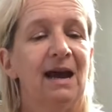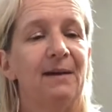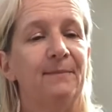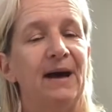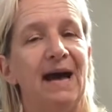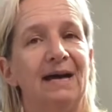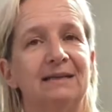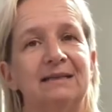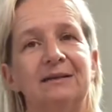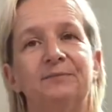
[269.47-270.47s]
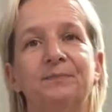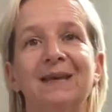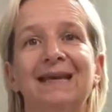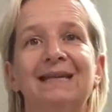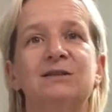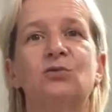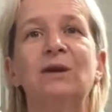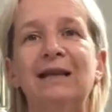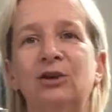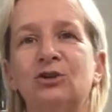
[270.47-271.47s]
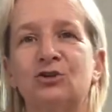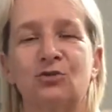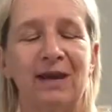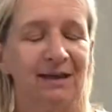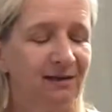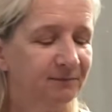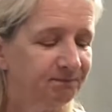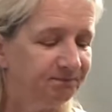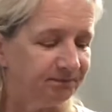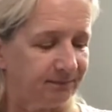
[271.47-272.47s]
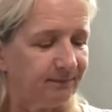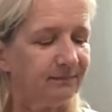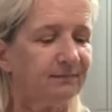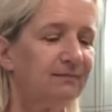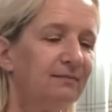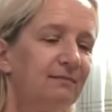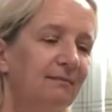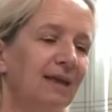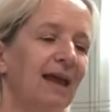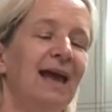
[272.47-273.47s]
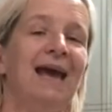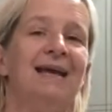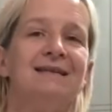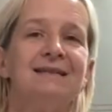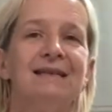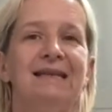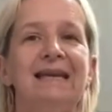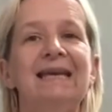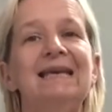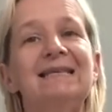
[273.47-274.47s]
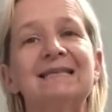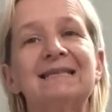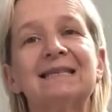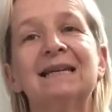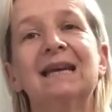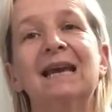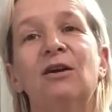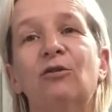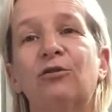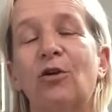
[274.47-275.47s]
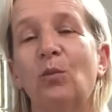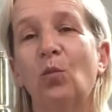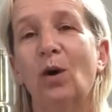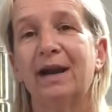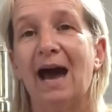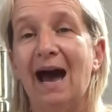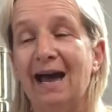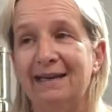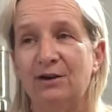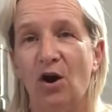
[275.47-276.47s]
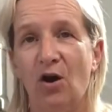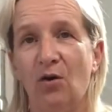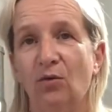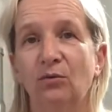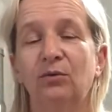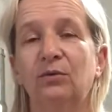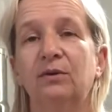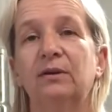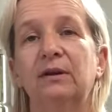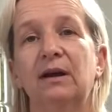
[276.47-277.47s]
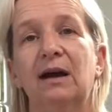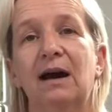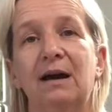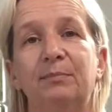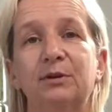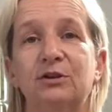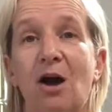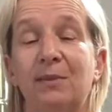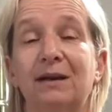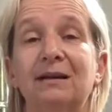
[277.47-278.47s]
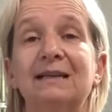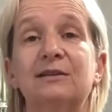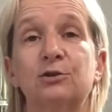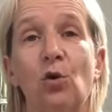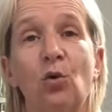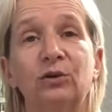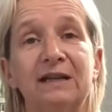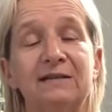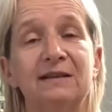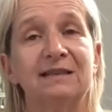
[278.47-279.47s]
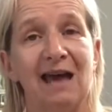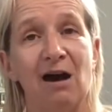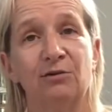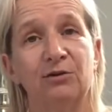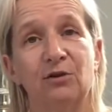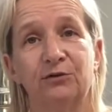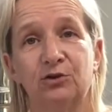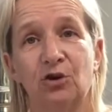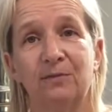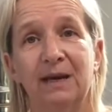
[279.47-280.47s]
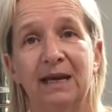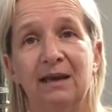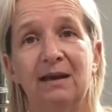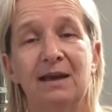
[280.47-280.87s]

but it's a really good drink. And it is, from what I know, predominantly sold in the south of Germany,